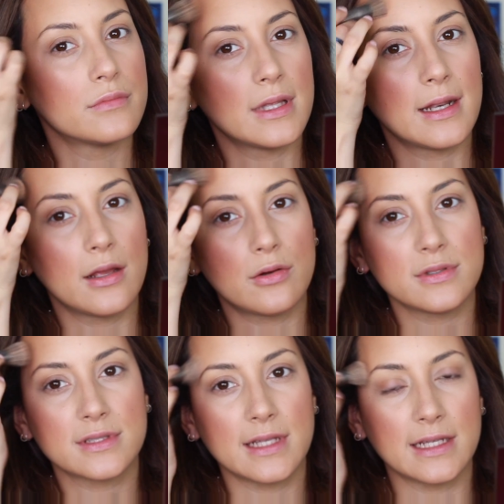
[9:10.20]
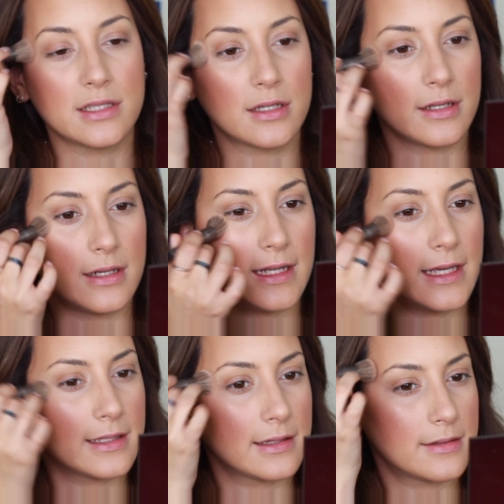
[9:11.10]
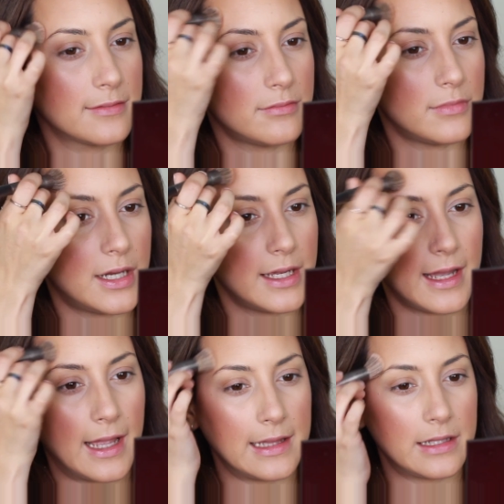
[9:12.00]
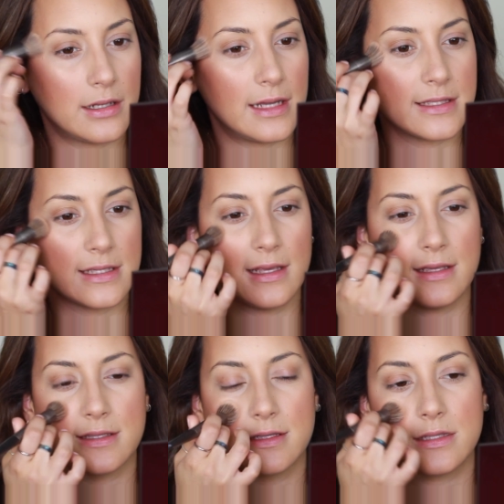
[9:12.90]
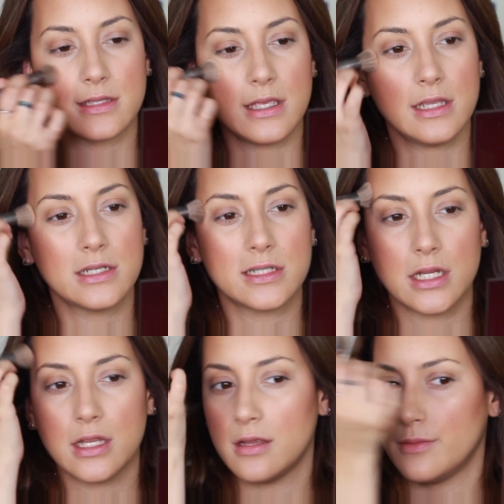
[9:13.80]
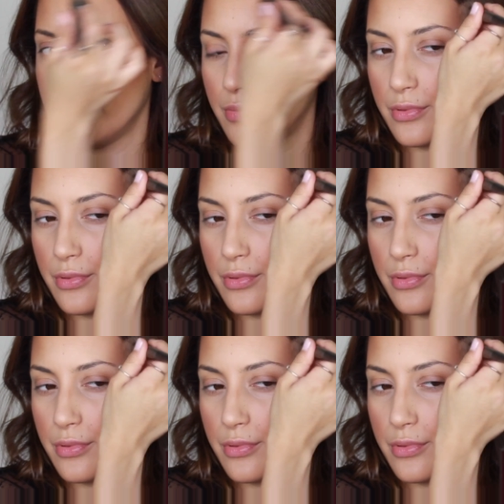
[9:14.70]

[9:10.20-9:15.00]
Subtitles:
And I always like to connect my highlighter as a C shape.